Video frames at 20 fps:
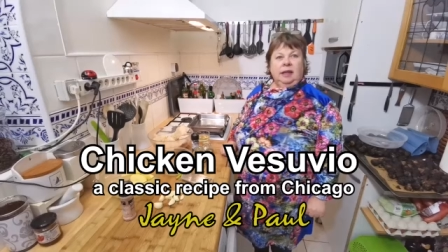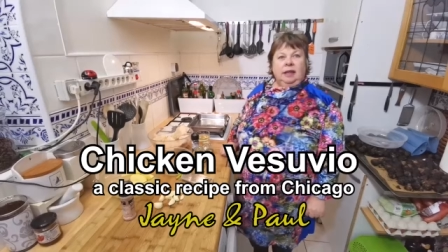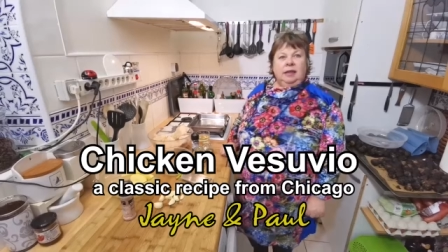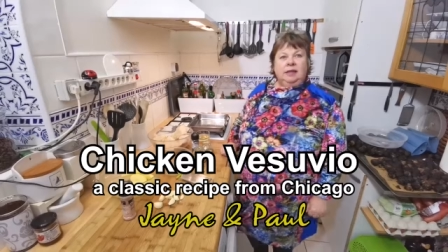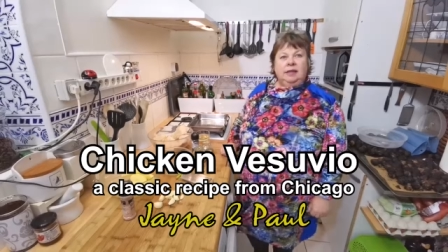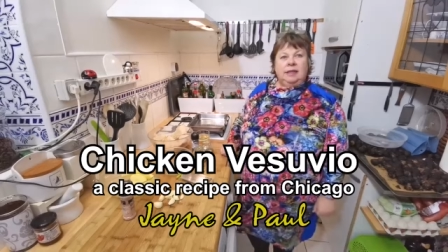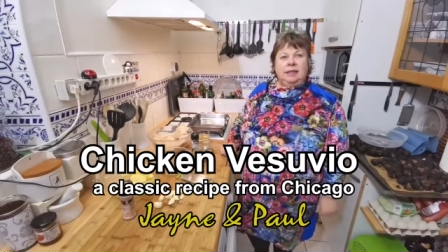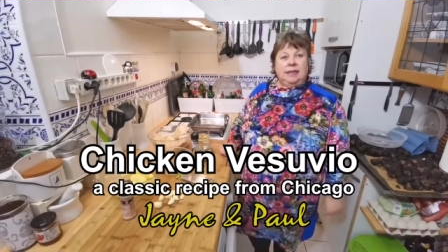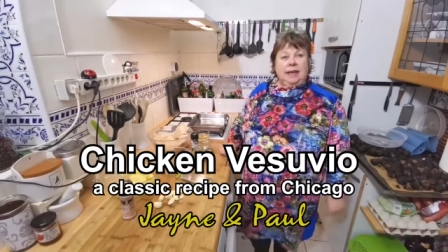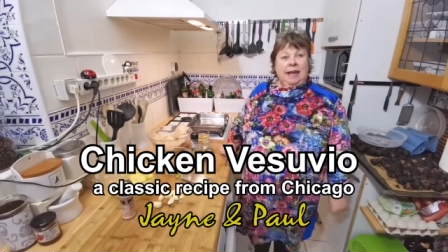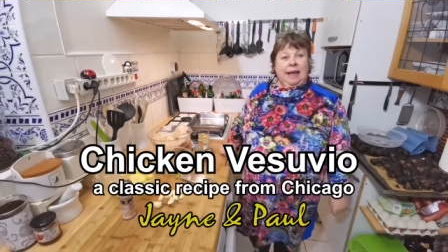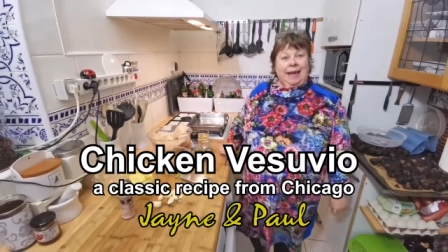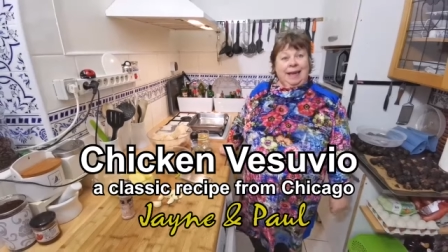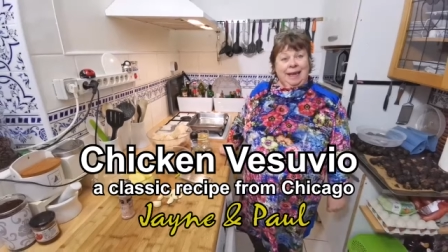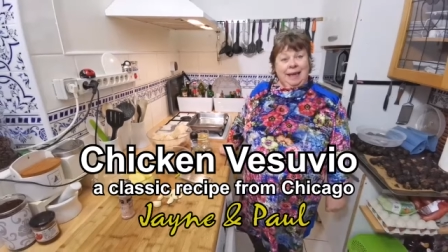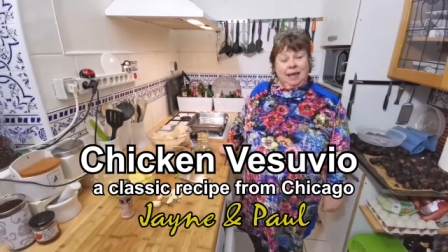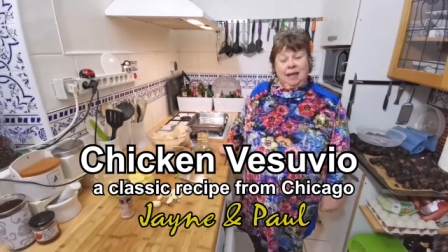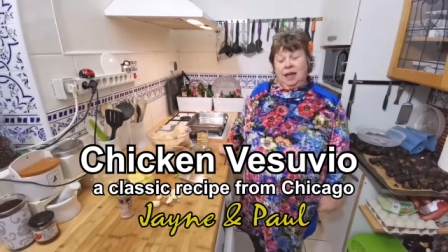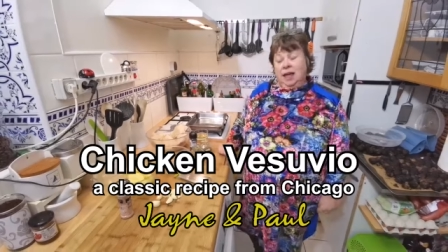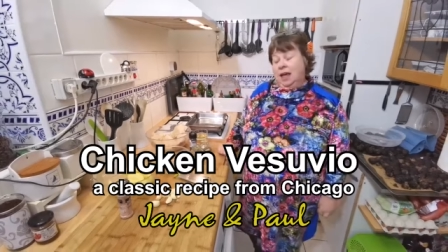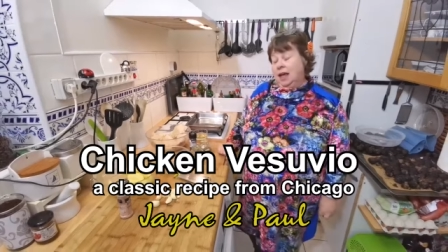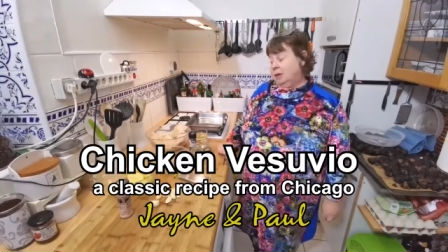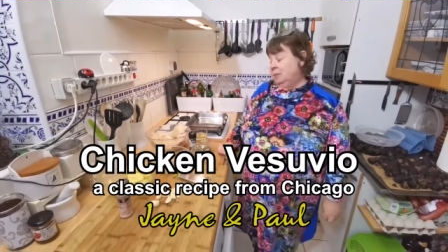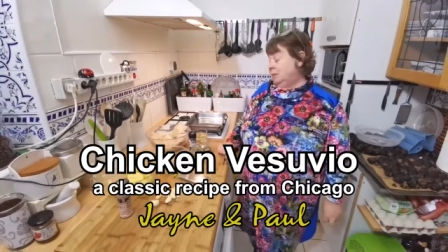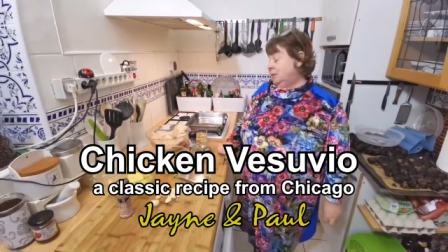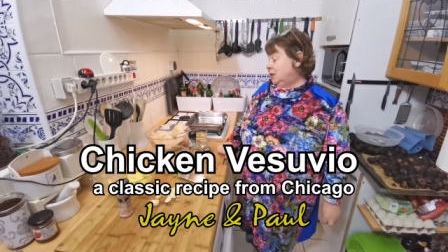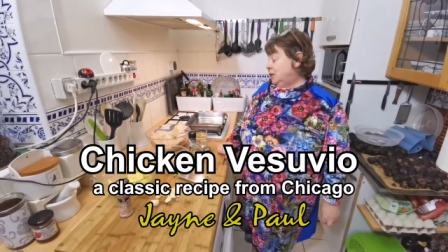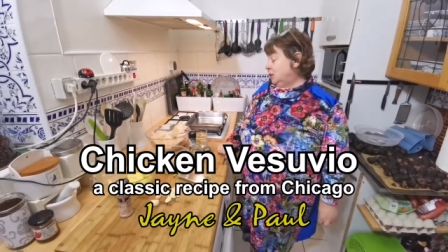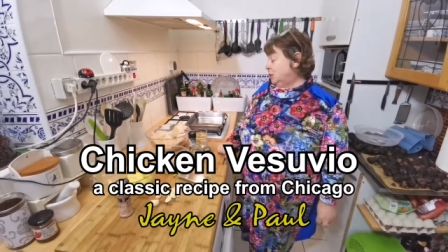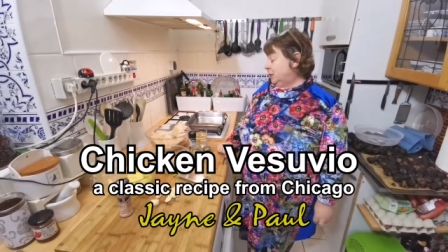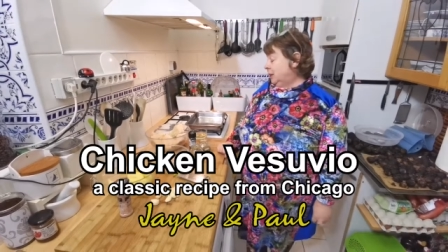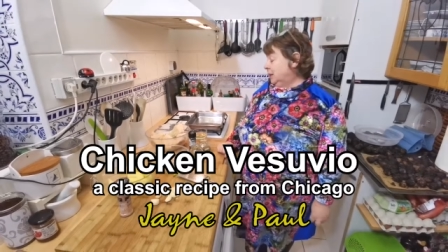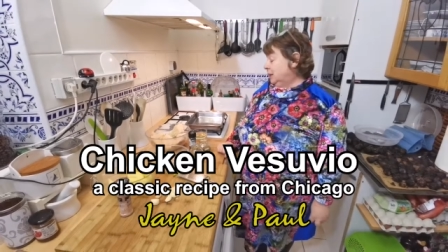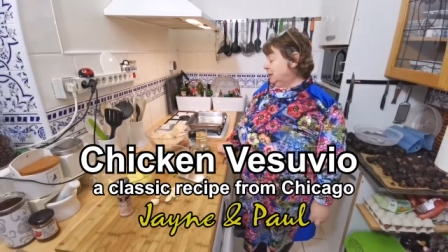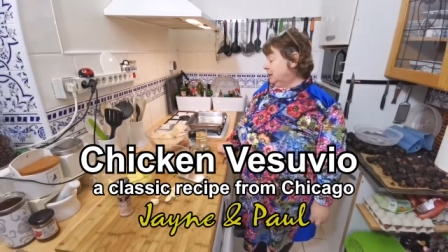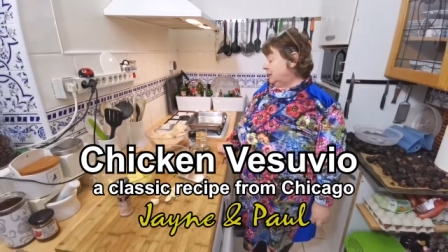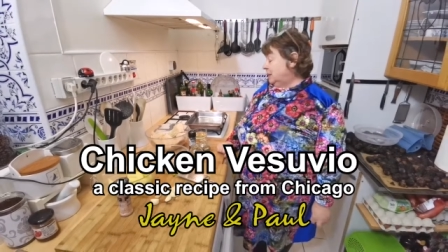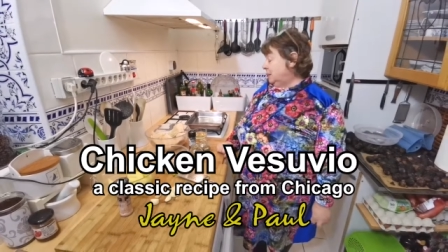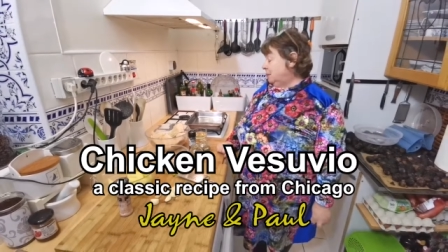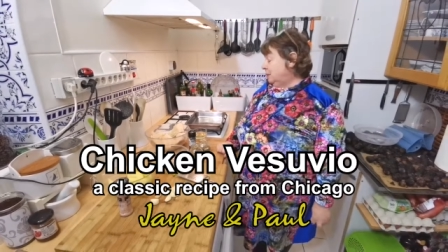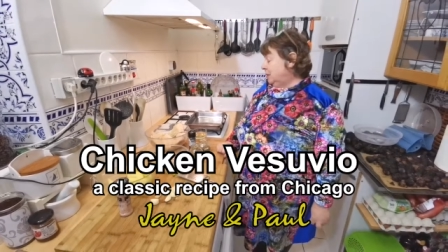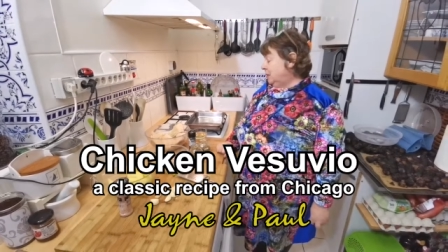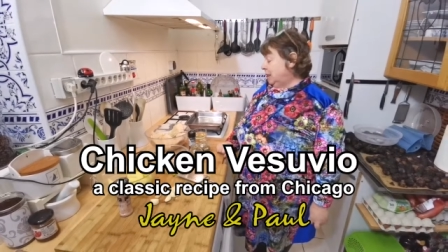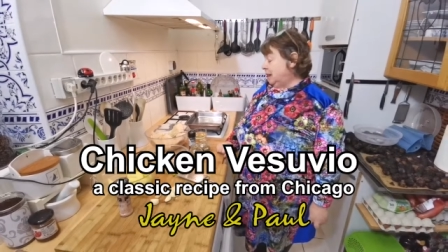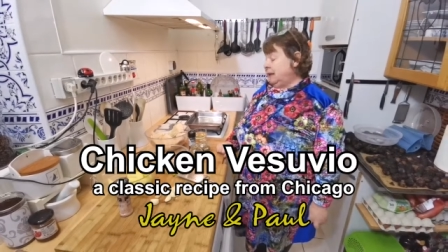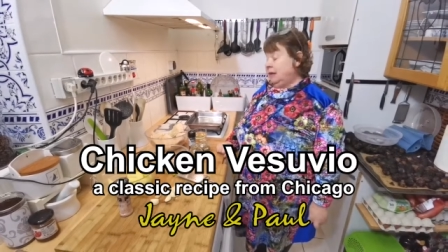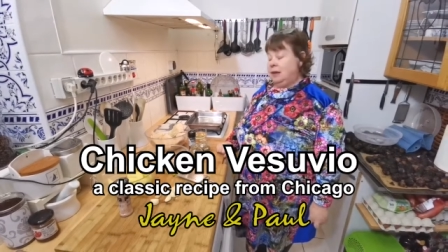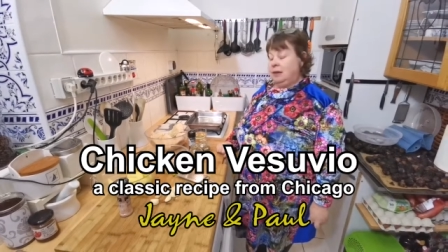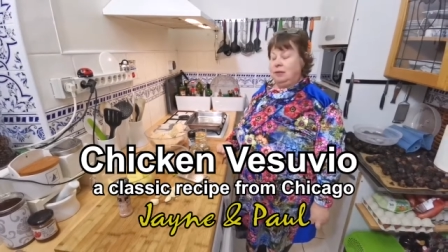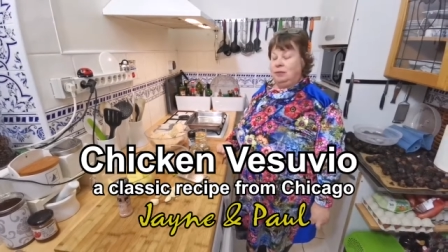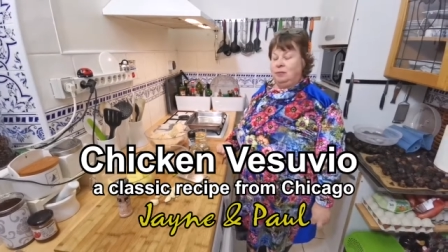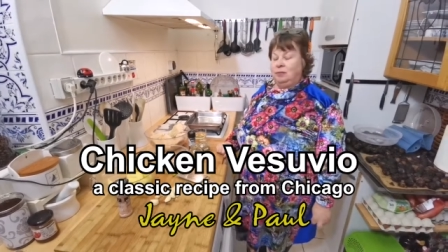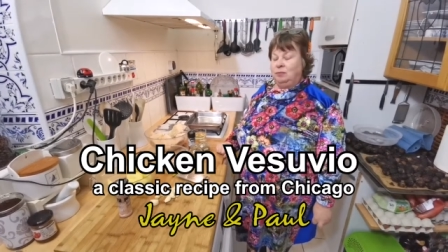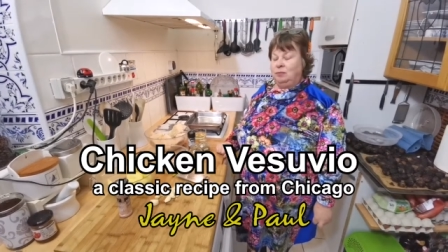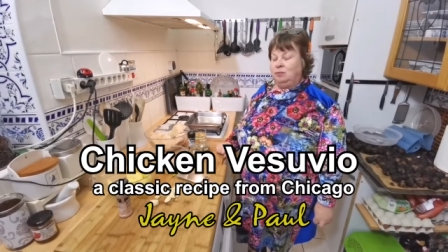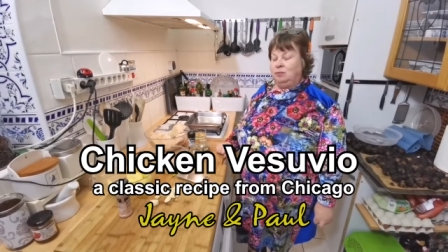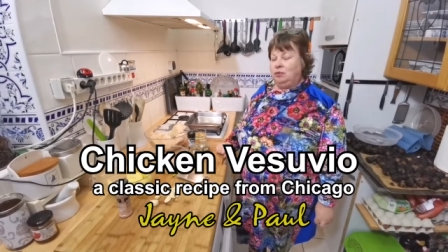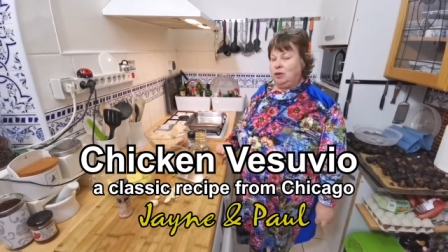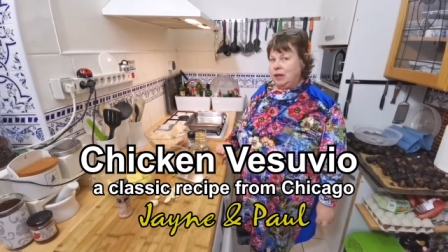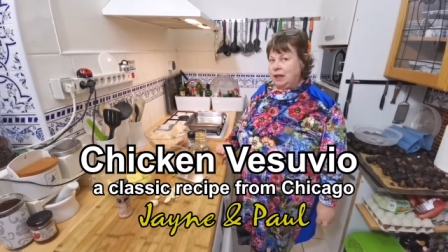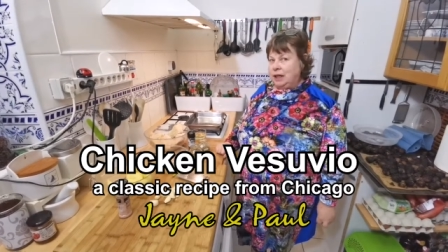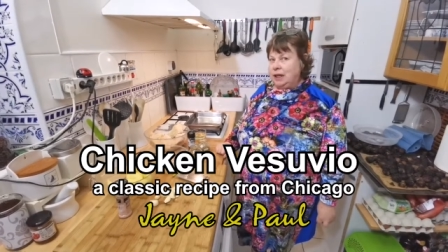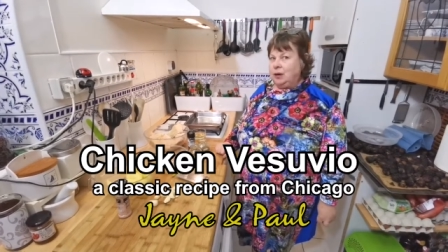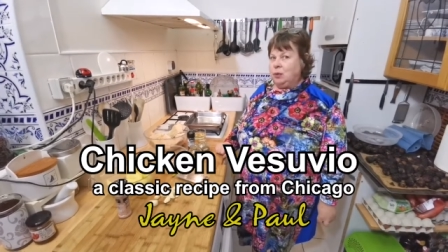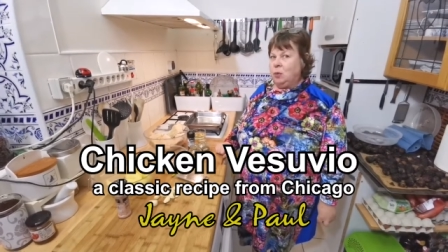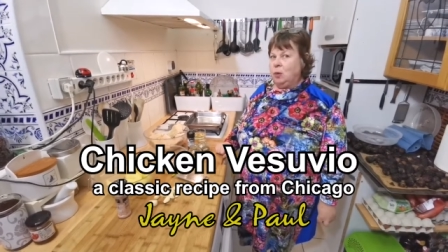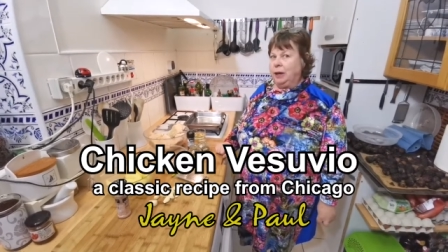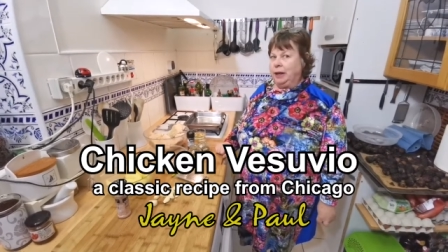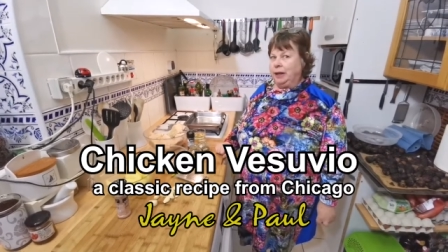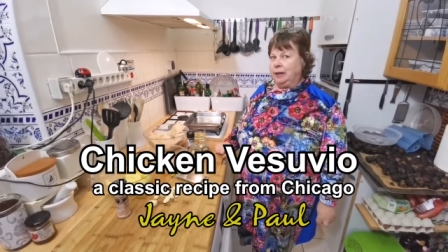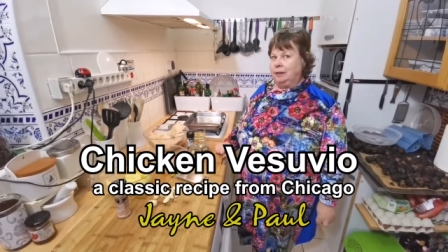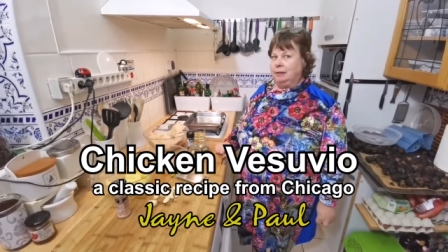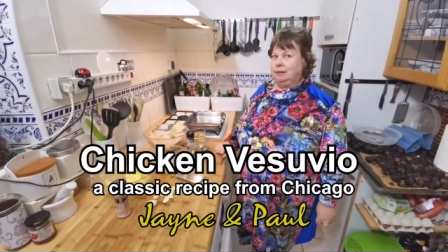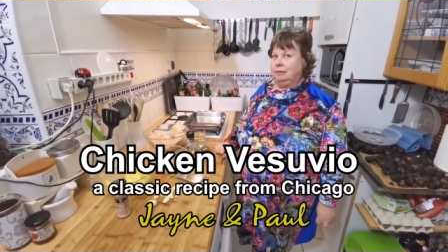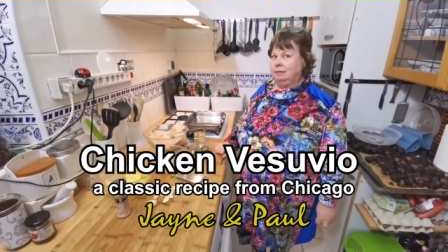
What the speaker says: Today I'm doing something really quite